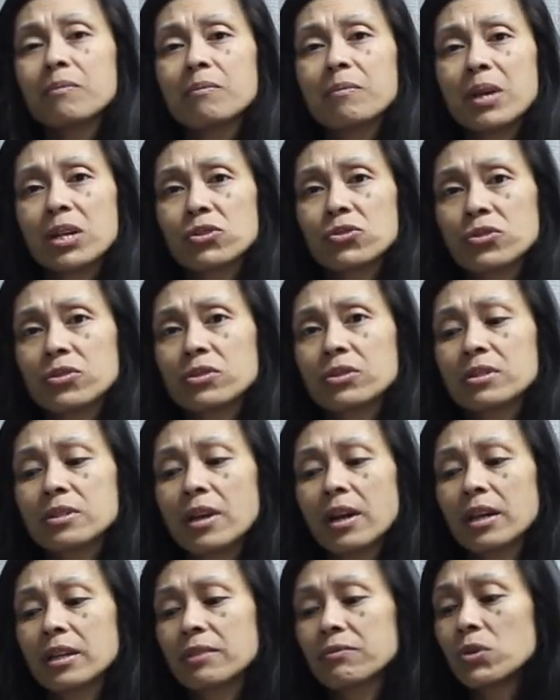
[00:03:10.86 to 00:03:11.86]
make sure they're
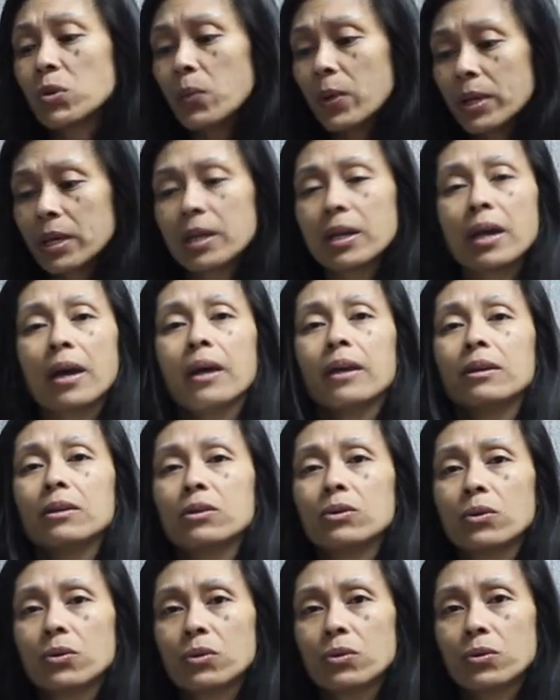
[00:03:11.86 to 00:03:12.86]
tight. If you want to get,
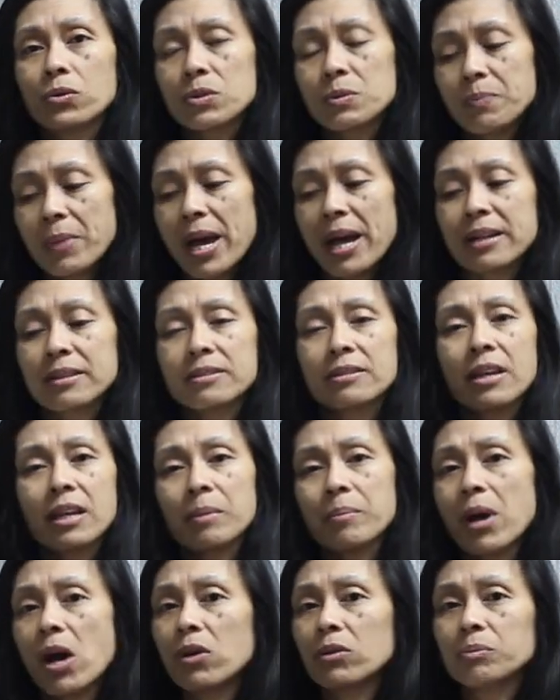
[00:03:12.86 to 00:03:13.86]
you know, those bags, take
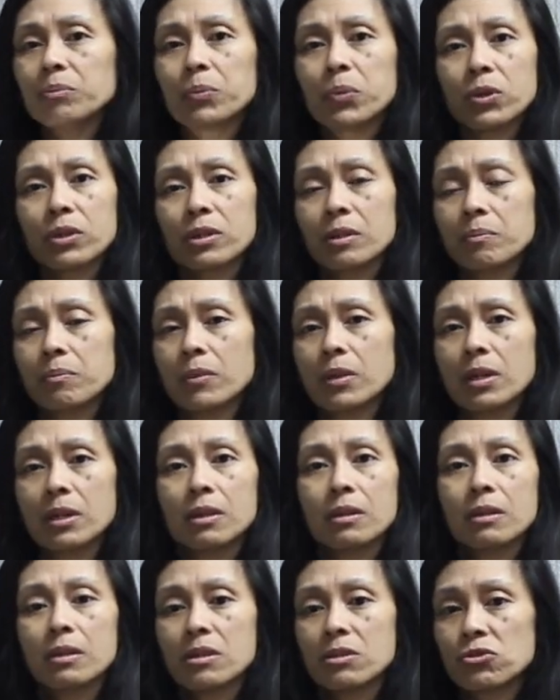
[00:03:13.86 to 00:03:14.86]
them out and put them
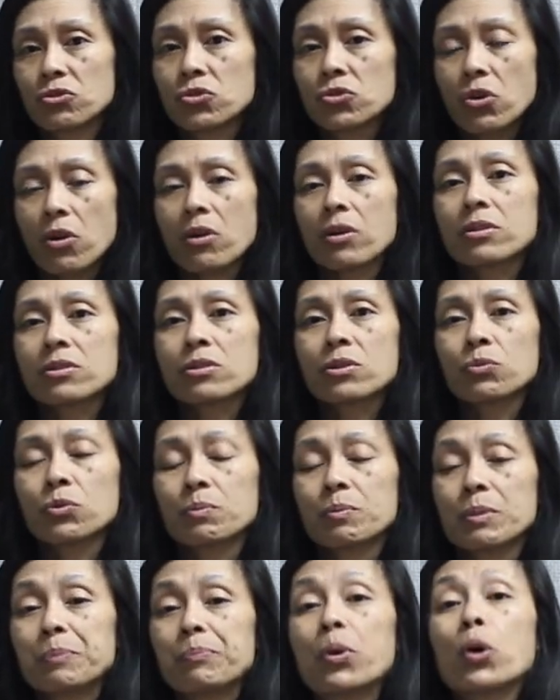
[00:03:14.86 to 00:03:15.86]
in these jars
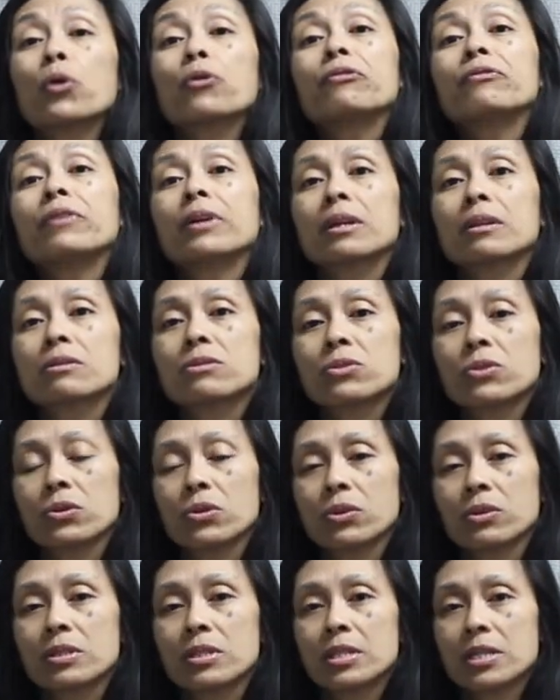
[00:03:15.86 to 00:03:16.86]
would be perfect, so
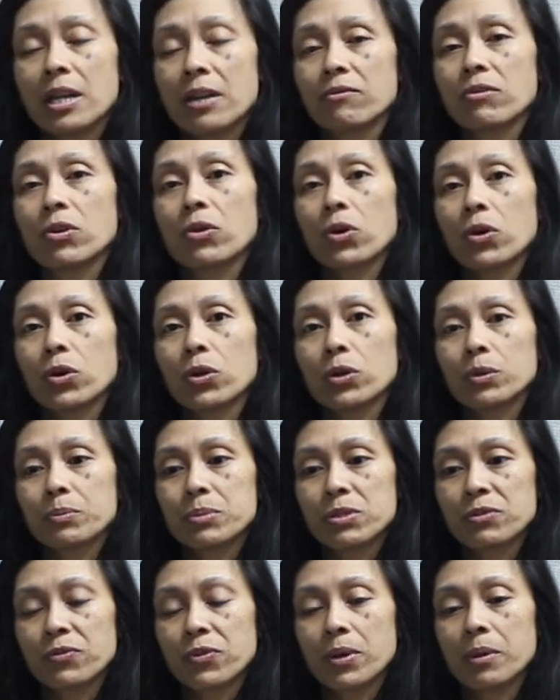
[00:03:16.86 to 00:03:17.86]
you could save your
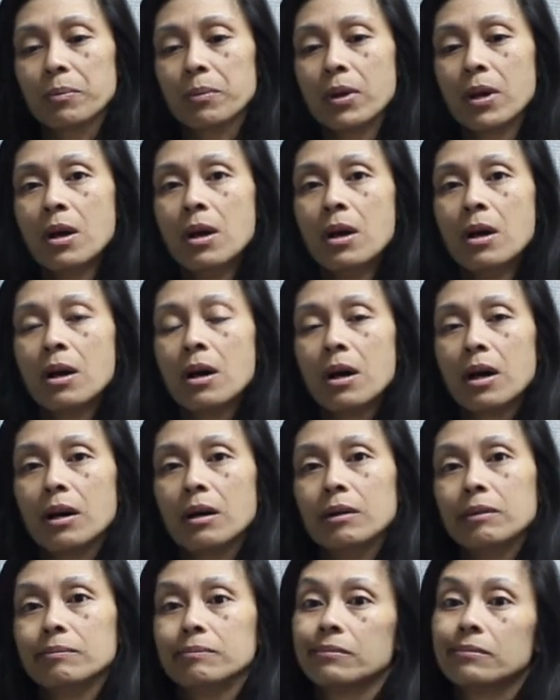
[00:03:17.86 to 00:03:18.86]
herbs from
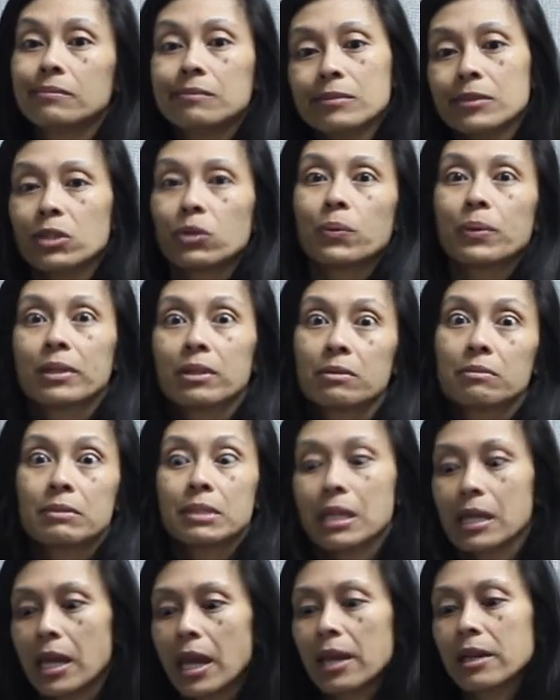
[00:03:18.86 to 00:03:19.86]
you don't want
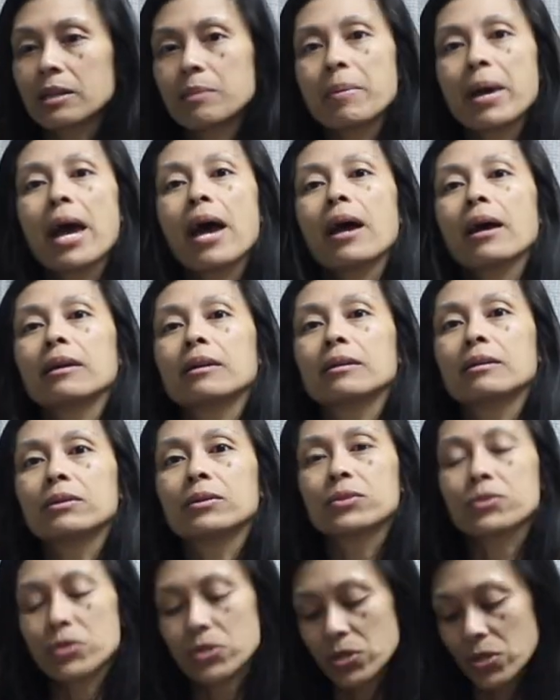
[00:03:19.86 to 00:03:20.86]
to decay in a bag, you
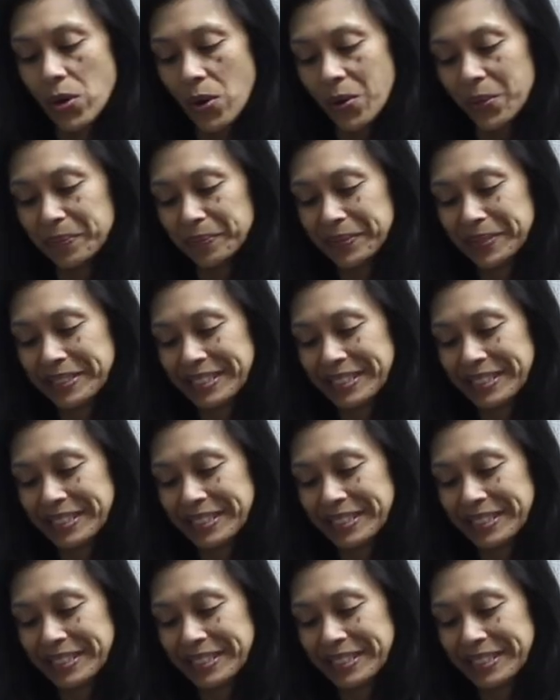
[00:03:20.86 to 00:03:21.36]
know. So,